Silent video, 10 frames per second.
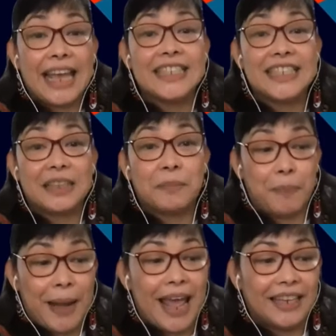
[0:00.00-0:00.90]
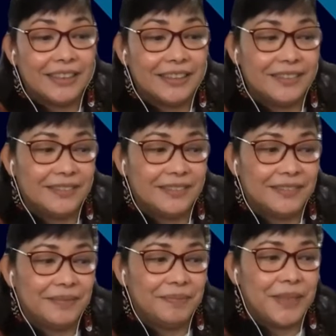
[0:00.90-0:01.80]
exit plan
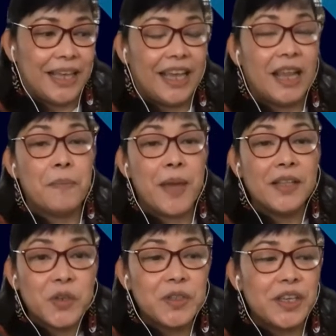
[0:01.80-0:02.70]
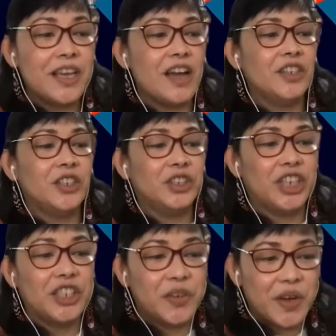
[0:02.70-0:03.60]
and mentor the younger
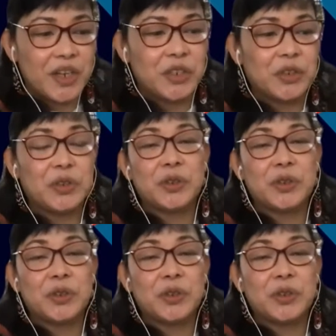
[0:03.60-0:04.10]
generation